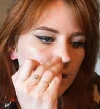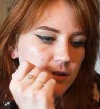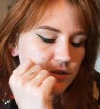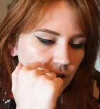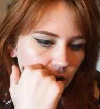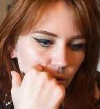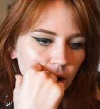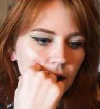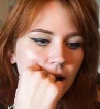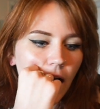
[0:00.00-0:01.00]
So,
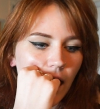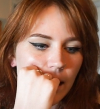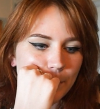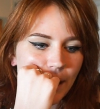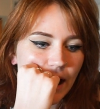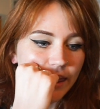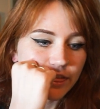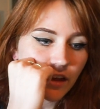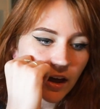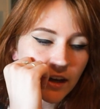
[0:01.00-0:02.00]
Um, I
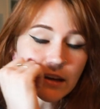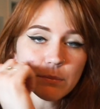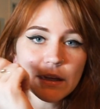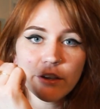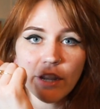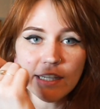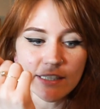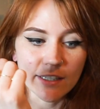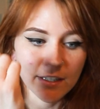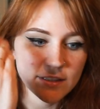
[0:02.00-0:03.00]
thought it'd be a good
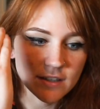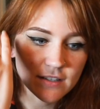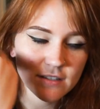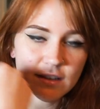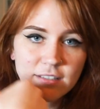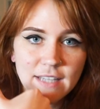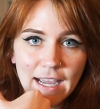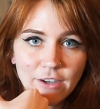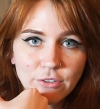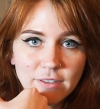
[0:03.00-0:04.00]
idea to sit
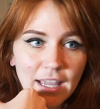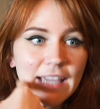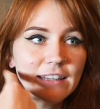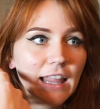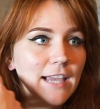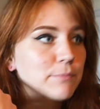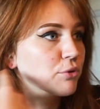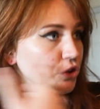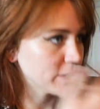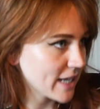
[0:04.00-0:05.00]
down and like
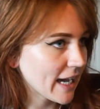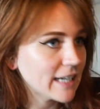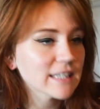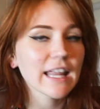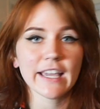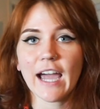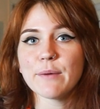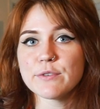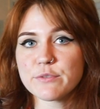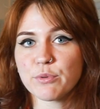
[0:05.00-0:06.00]
pretend like I
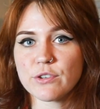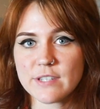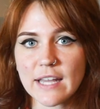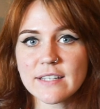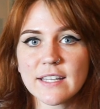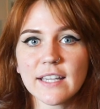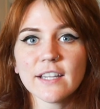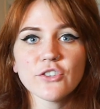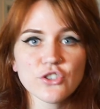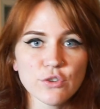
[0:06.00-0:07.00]
was
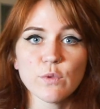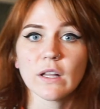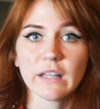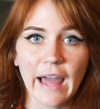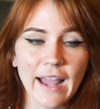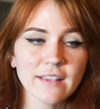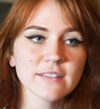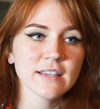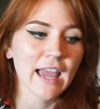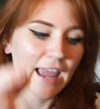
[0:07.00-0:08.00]
presenting to the
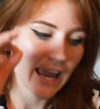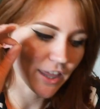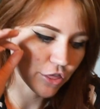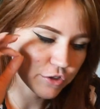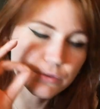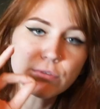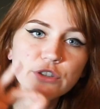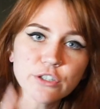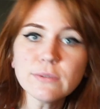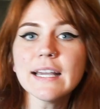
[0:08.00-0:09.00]
class, and through
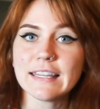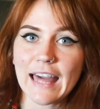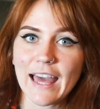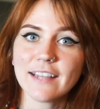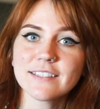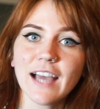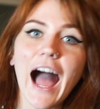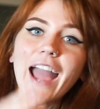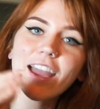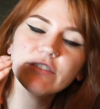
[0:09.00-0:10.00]
doing that,
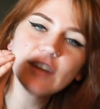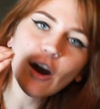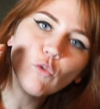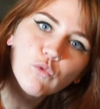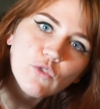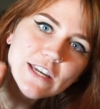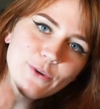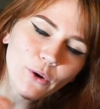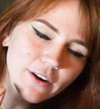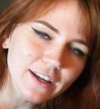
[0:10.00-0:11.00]
I have now
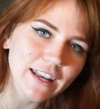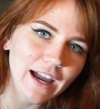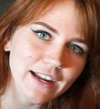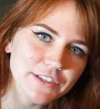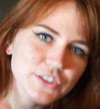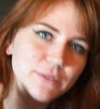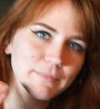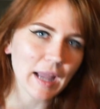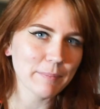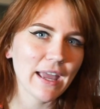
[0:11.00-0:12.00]
reorganized
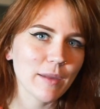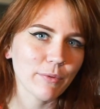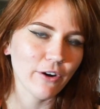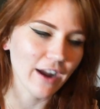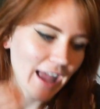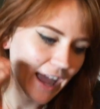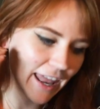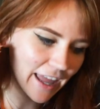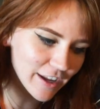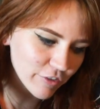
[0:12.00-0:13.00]
my paper
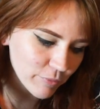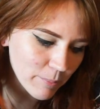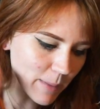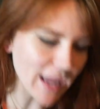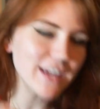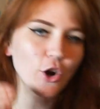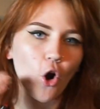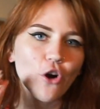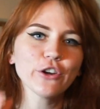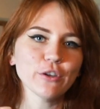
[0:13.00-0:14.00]
and I have made
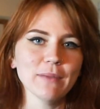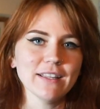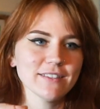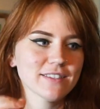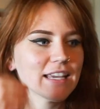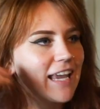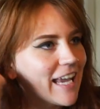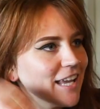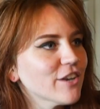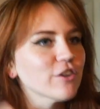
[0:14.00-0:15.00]
arguments
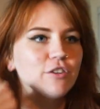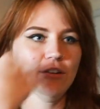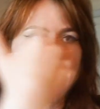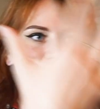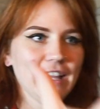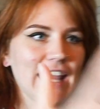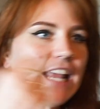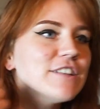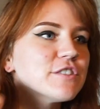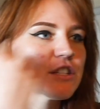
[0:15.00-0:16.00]
in
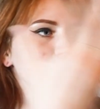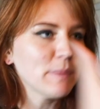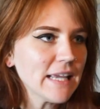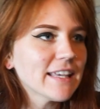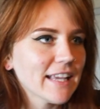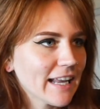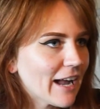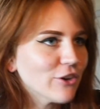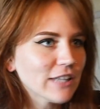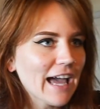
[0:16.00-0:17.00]
in speaking it
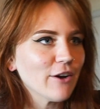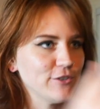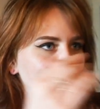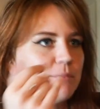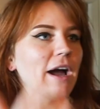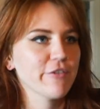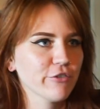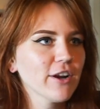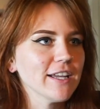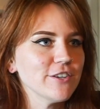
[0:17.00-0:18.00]
out loud to my
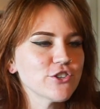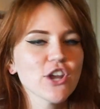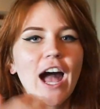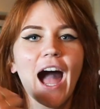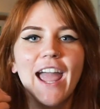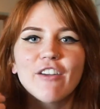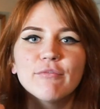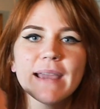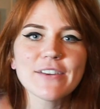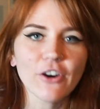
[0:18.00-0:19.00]
fridge. I have
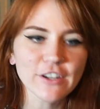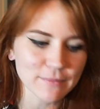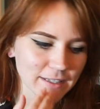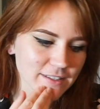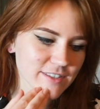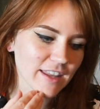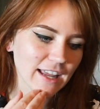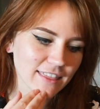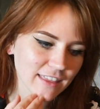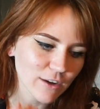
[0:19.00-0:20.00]
made arguments that I
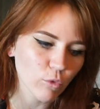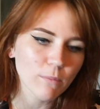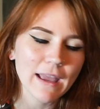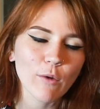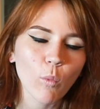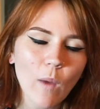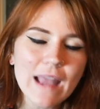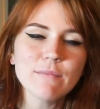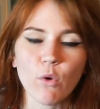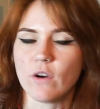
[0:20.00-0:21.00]
think will make
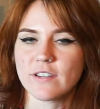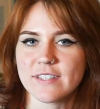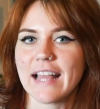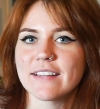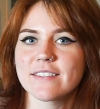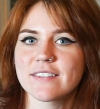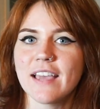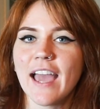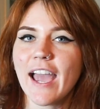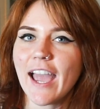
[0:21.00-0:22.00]
way more sense
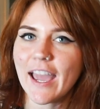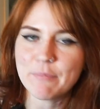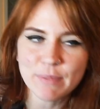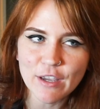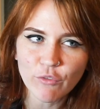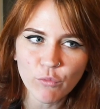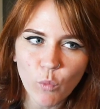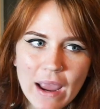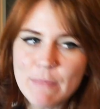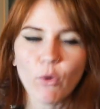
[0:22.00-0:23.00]
and be of
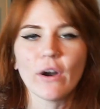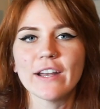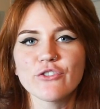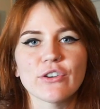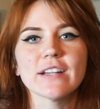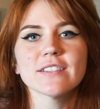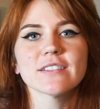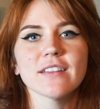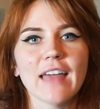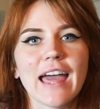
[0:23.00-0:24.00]
way more
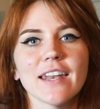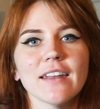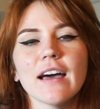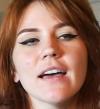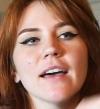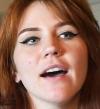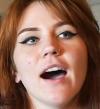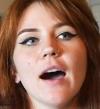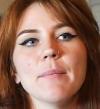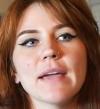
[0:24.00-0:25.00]
interest than
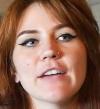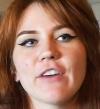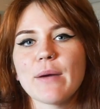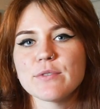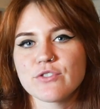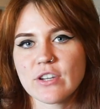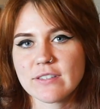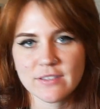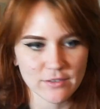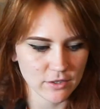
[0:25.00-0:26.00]
um, if I was
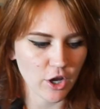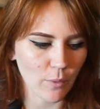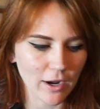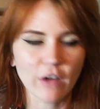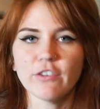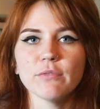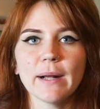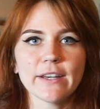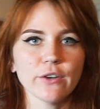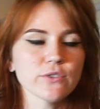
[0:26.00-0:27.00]
just going off of my
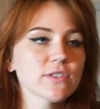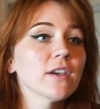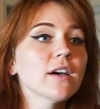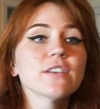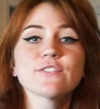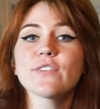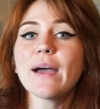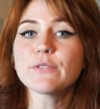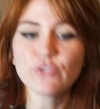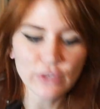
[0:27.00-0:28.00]
notes. So
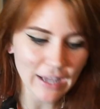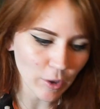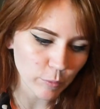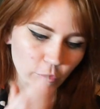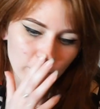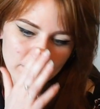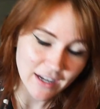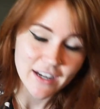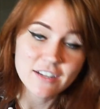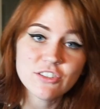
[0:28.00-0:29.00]
that was really helpful.
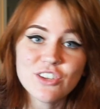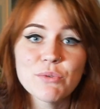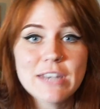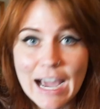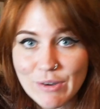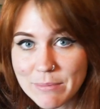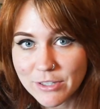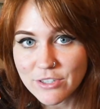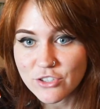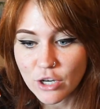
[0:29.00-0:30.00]
So now I'm
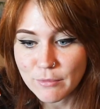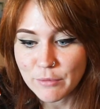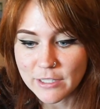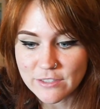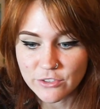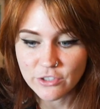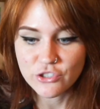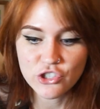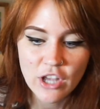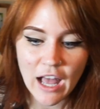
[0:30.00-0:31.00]
gonna start my research.
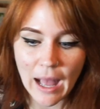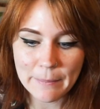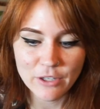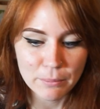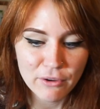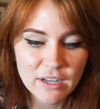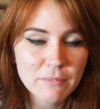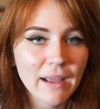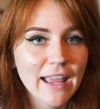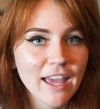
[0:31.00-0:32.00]
I'm gonna put in
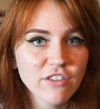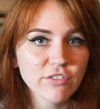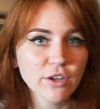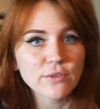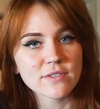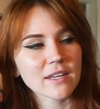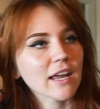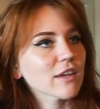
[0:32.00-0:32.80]
my headphones and I